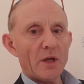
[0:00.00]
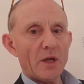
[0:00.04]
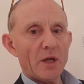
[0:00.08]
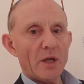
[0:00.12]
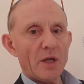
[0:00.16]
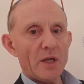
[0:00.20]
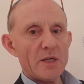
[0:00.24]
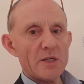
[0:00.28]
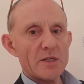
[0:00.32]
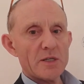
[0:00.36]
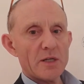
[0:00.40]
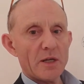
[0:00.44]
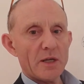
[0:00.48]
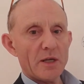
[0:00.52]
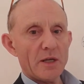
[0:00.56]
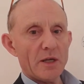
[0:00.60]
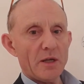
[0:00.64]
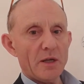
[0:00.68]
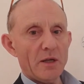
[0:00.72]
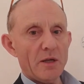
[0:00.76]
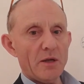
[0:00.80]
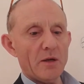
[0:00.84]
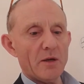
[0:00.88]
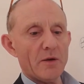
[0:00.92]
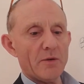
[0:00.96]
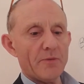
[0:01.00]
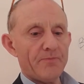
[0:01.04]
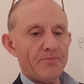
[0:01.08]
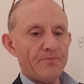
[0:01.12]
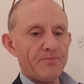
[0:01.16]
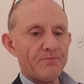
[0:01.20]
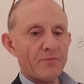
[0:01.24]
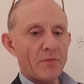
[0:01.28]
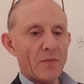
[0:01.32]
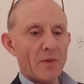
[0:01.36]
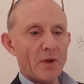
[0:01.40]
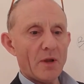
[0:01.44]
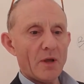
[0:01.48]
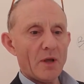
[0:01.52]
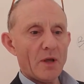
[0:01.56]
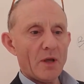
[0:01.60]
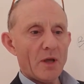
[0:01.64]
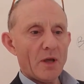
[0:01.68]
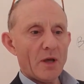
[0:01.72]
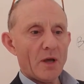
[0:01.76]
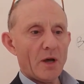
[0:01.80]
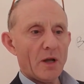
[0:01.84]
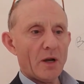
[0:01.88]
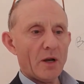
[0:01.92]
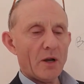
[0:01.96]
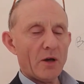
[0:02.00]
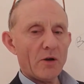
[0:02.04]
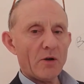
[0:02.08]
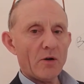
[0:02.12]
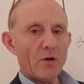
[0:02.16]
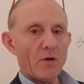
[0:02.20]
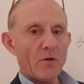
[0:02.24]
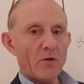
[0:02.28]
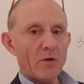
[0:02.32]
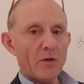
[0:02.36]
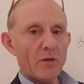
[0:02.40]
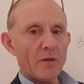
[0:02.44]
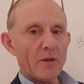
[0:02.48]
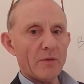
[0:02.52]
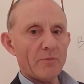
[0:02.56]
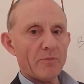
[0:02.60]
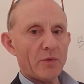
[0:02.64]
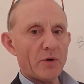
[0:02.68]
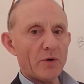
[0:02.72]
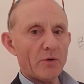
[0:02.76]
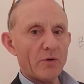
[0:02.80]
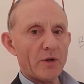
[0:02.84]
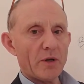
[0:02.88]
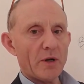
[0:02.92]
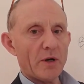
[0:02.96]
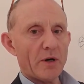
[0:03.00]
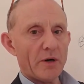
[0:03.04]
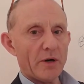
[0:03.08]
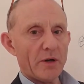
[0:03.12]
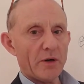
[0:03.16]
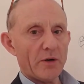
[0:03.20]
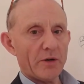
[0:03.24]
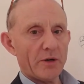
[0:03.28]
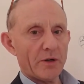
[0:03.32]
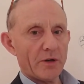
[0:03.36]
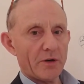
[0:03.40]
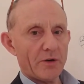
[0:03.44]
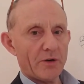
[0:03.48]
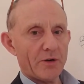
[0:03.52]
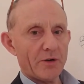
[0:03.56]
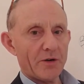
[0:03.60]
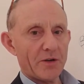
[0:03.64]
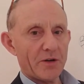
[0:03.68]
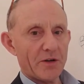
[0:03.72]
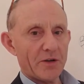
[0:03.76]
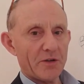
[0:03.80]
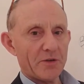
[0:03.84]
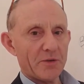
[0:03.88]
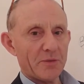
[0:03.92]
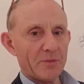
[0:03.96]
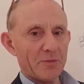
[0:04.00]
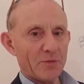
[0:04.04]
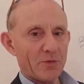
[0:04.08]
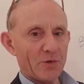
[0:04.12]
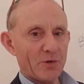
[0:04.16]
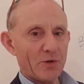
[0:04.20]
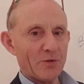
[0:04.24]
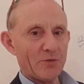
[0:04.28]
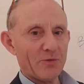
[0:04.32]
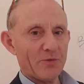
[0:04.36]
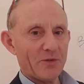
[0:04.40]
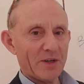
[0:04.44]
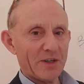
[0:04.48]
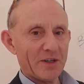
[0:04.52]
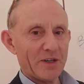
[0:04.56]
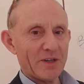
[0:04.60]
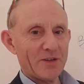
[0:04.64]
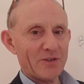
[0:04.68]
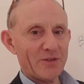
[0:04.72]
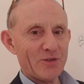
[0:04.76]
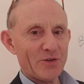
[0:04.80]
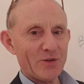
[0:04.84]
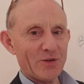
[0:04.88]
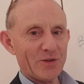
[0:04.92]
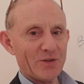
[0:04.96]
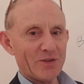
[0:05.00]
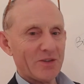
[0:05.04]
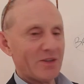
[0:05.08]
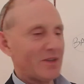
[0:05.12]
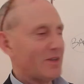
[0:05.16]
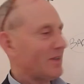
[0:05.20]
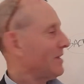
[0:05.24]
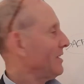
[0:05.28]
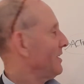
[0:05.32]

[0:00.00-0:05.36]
easily allow all the prokaryotic organisms to fit into it,